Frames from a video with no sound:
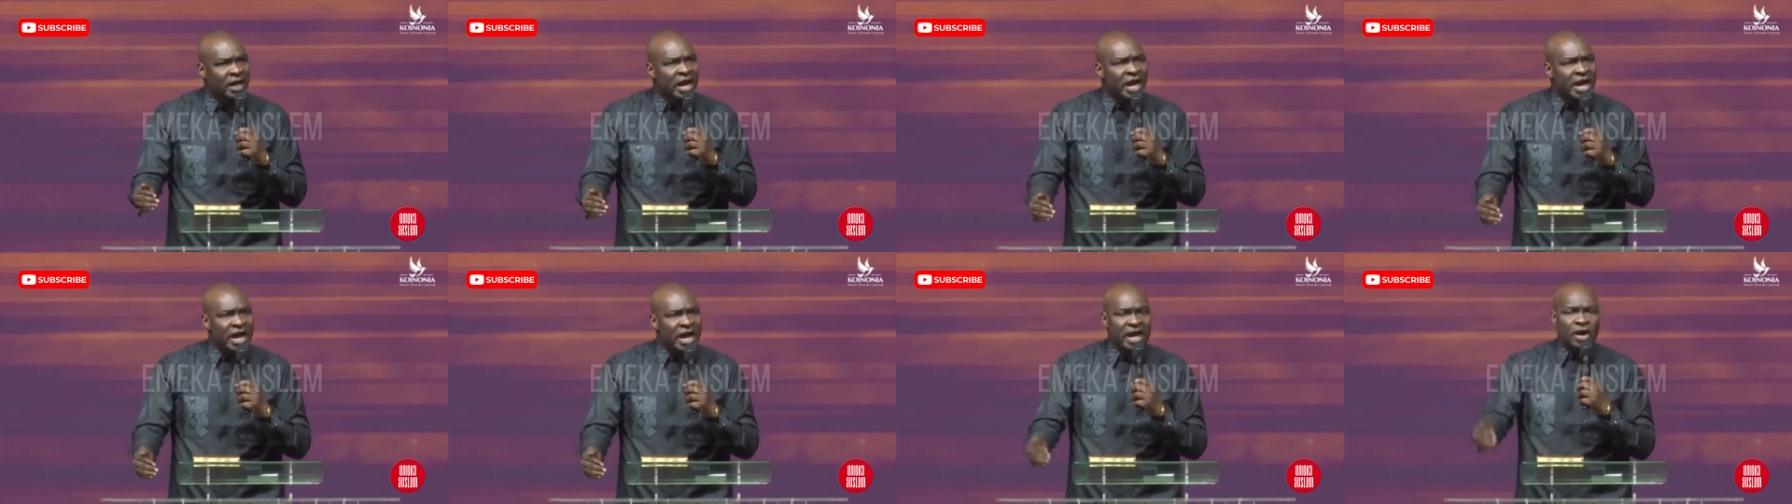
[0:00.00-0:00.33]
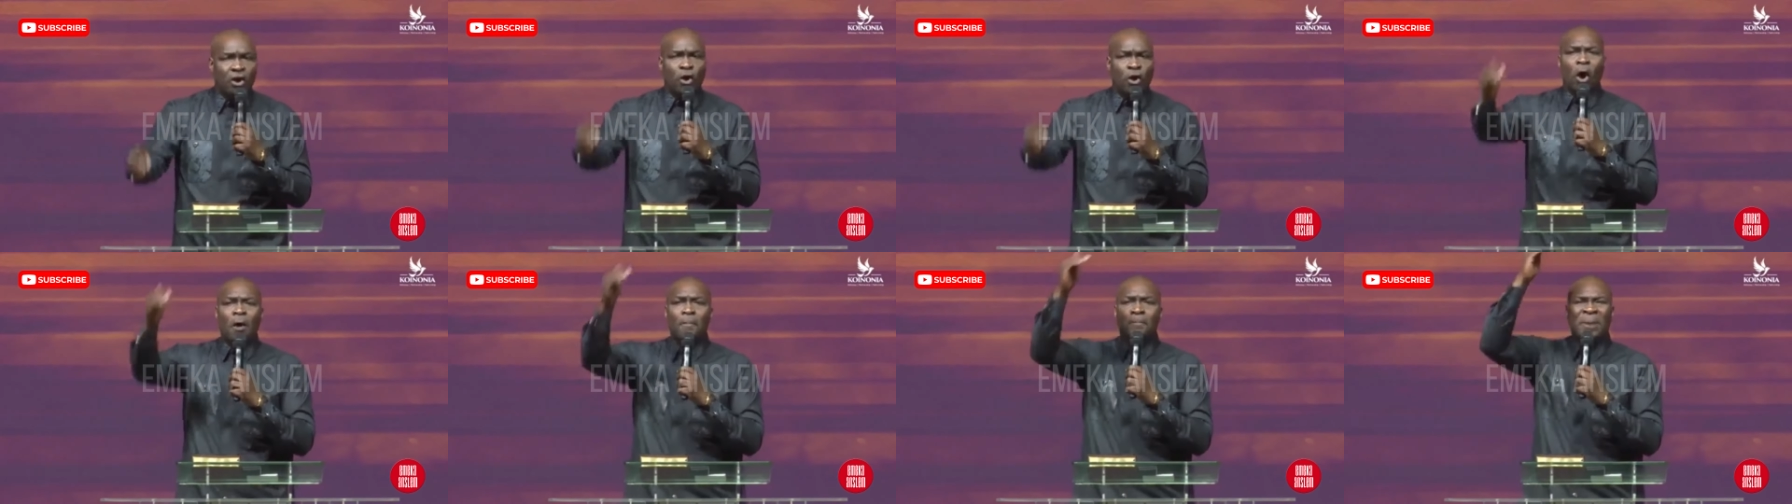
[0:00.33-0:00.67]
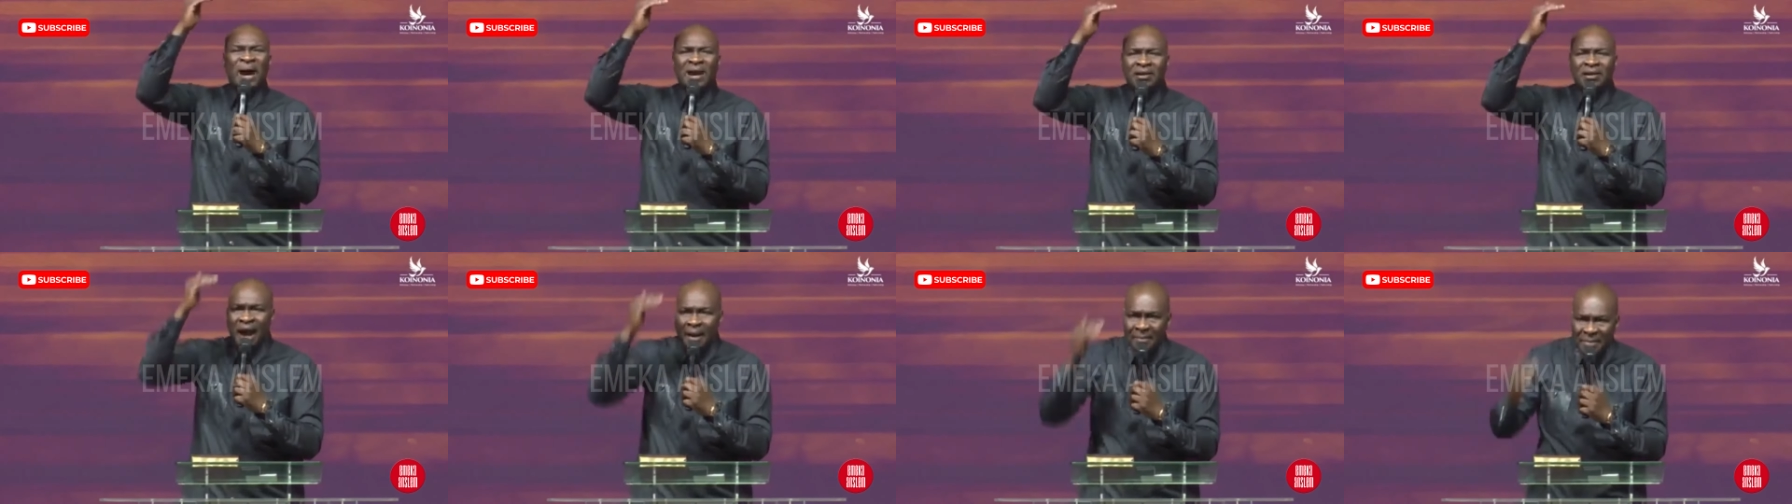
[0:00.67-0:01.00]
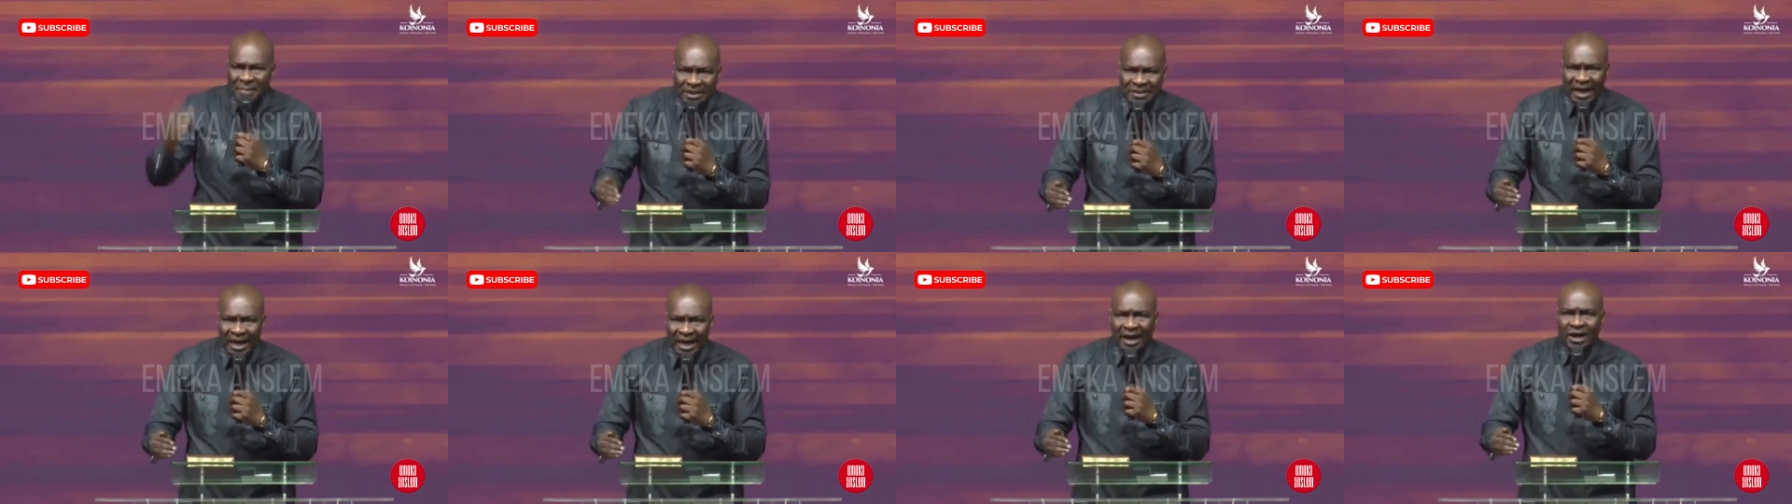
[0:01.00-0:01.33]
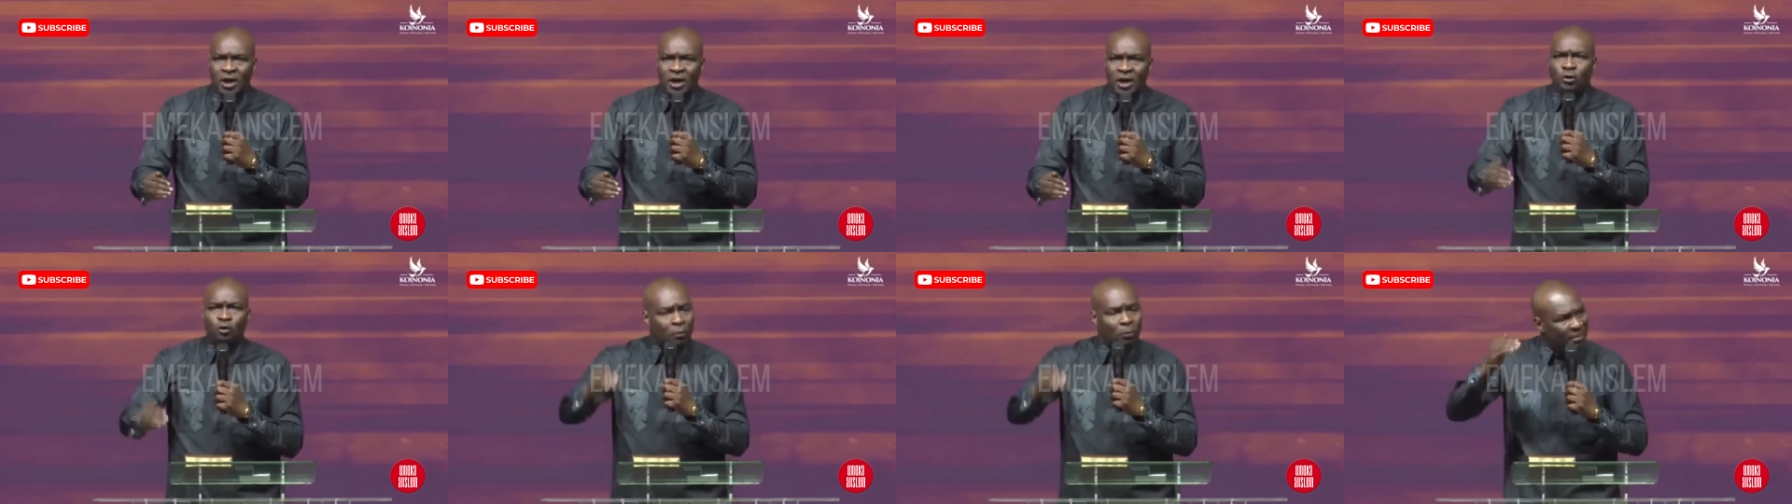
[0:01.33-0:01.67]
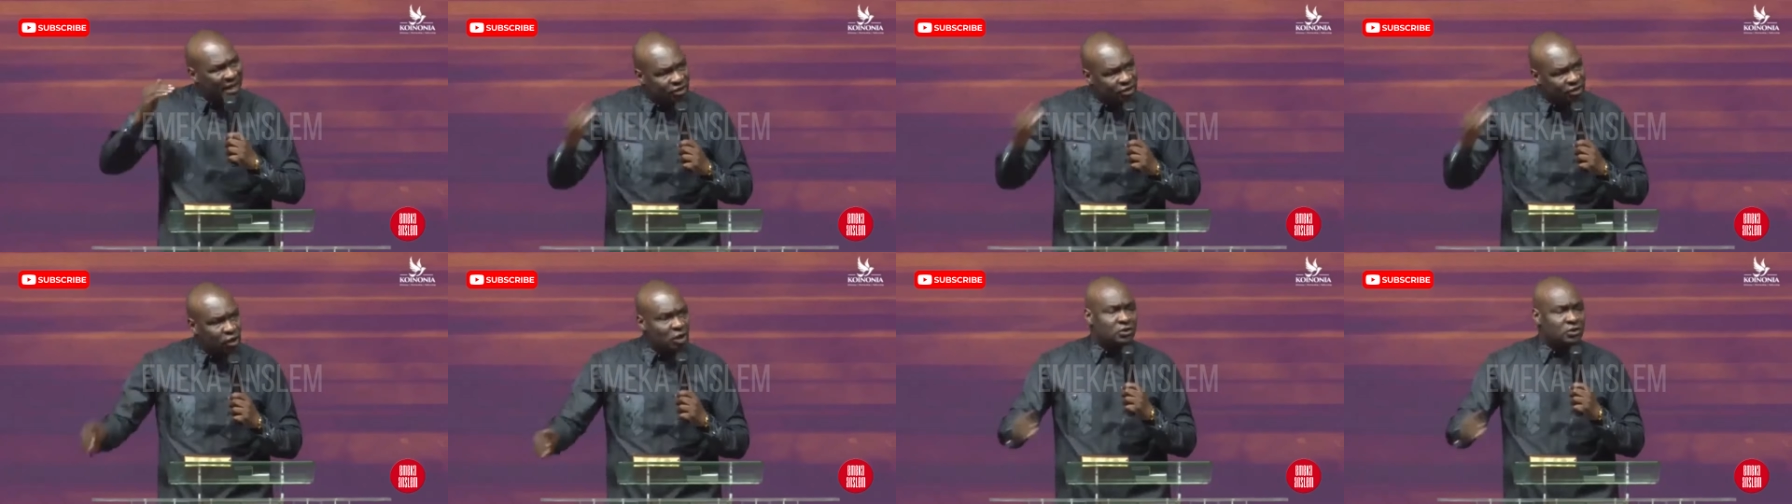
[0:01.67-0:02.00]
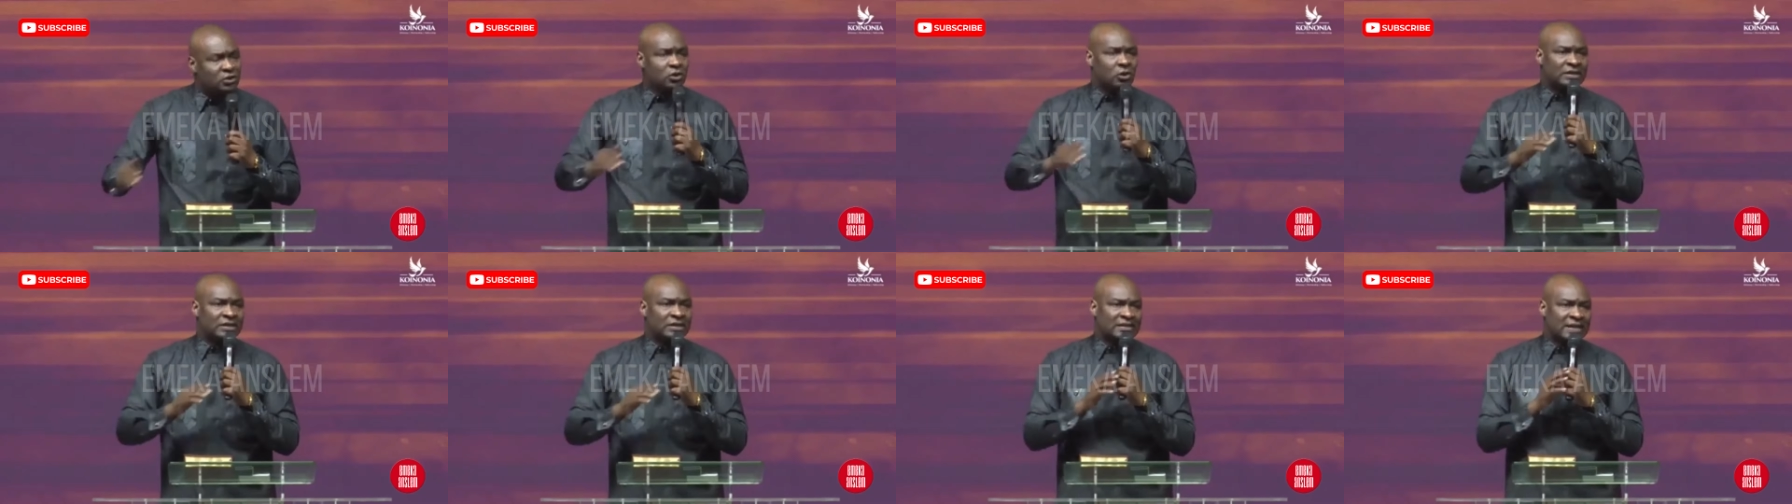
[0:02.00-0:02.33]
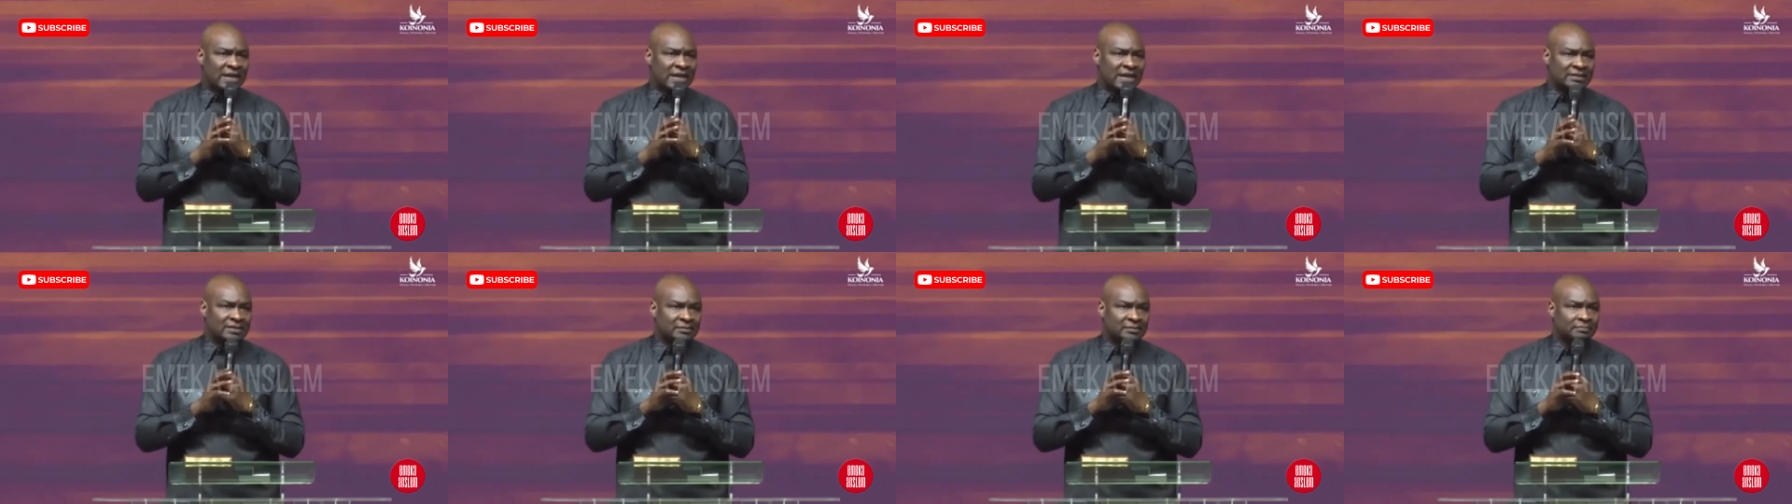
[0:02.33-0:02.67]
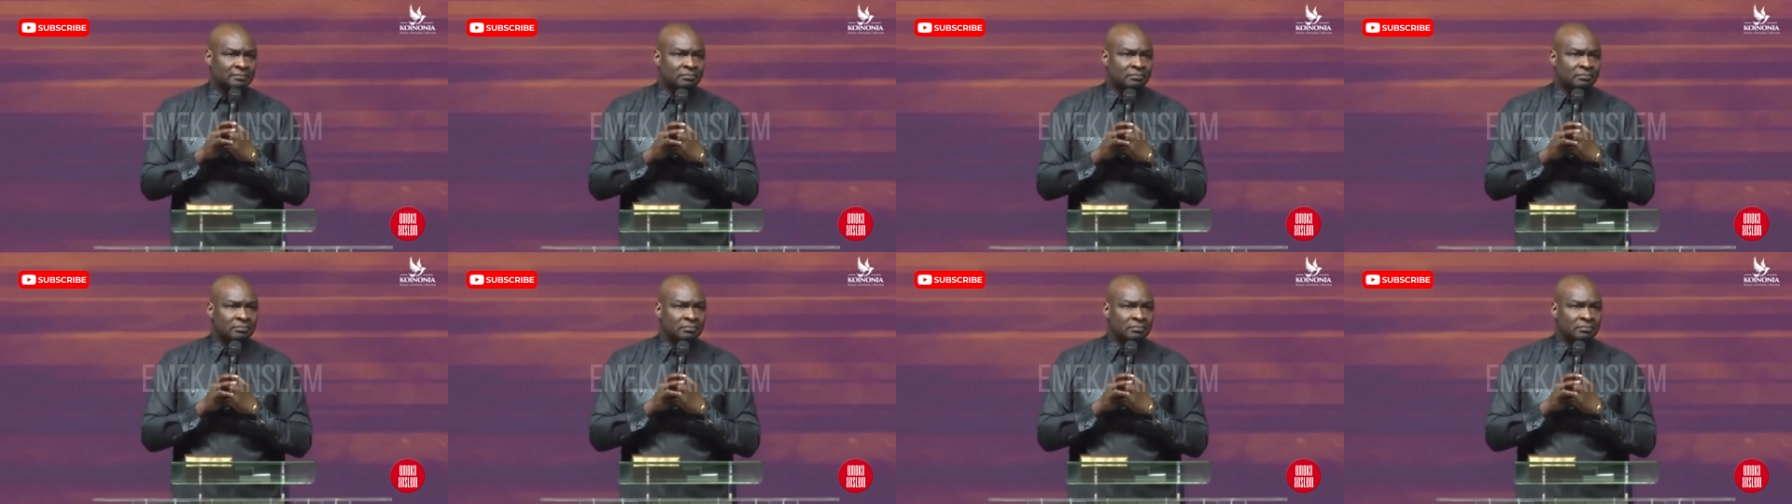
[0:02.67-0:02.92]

a wrong parameter to measure success.